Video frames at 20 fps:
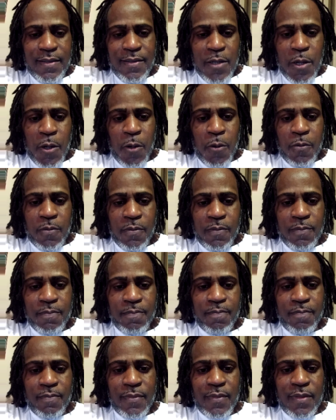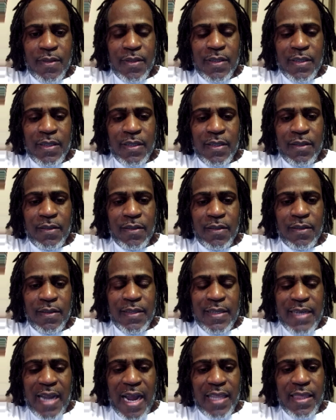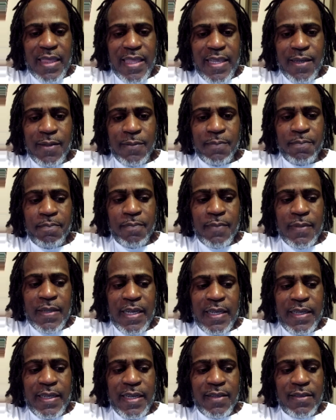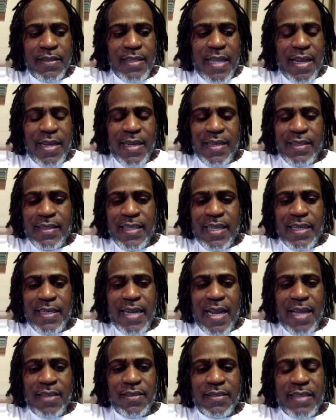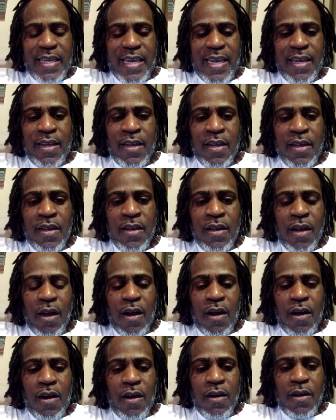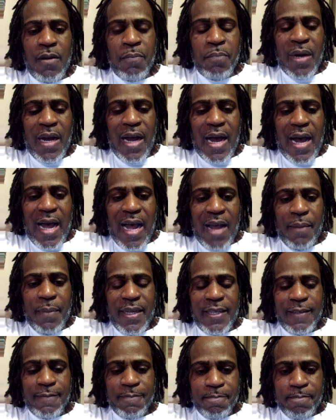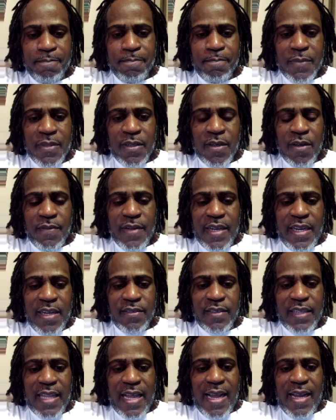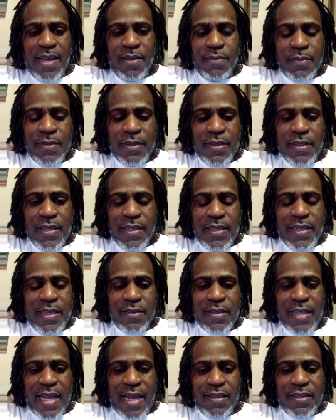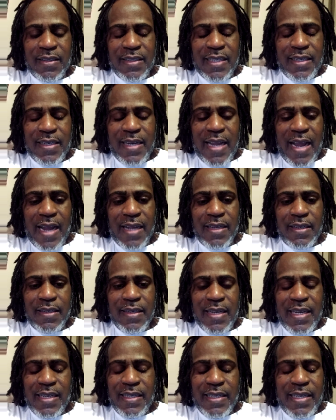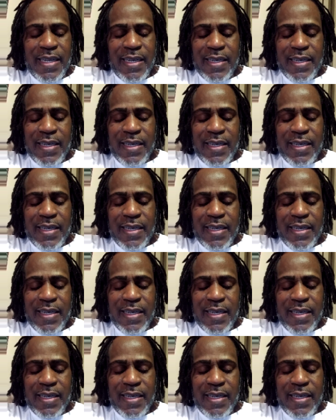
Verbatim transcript: No, not them. It does not. It did not say uh, Muhammad of Islam. It does not. Did not. It